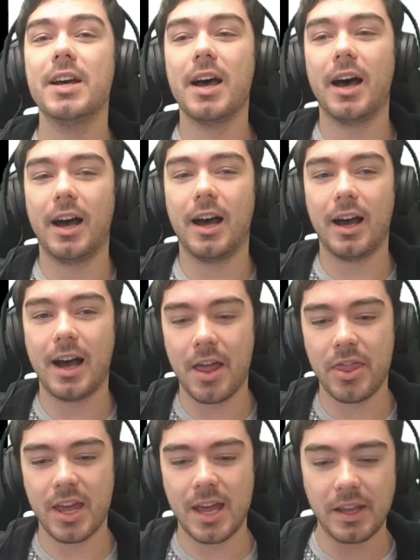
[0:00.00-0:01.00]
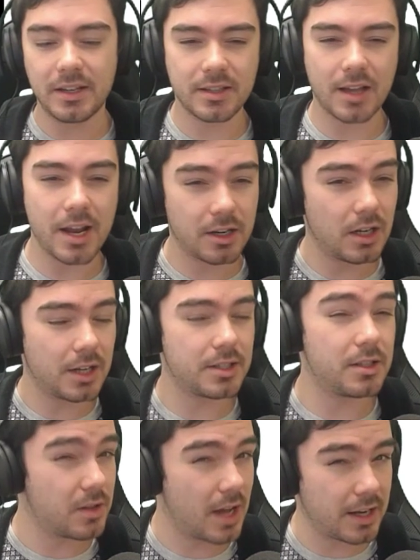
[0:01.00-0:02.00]
and then they decided not to
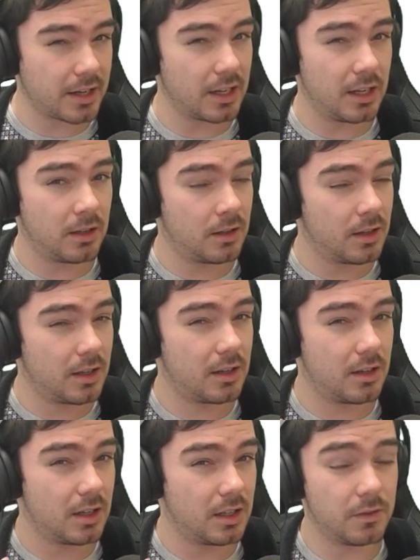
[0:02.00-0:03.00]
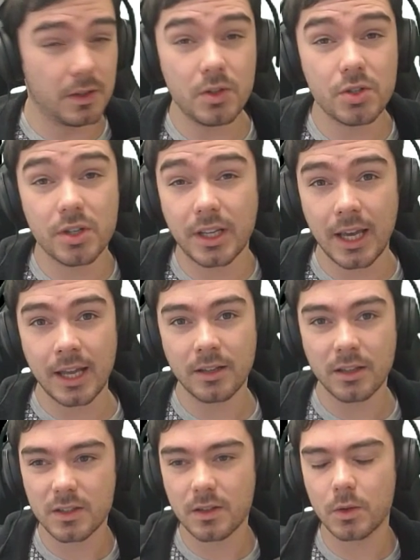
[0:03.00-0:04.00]
do that in the future again,
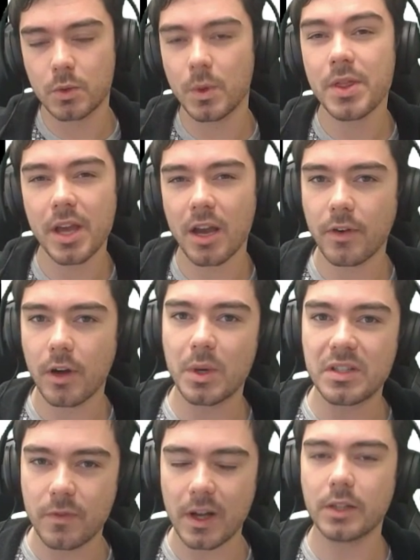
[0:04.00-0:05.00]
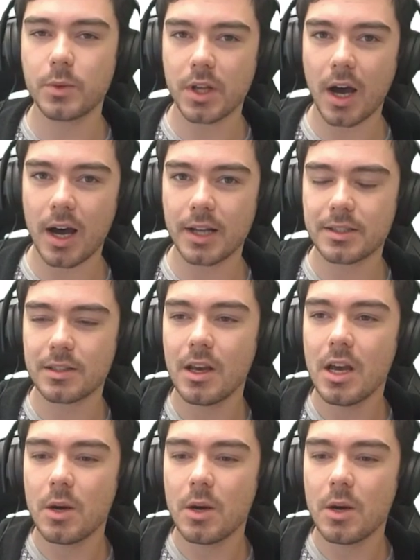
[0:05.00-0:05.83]
because that was one thing I've always felt with HOTS,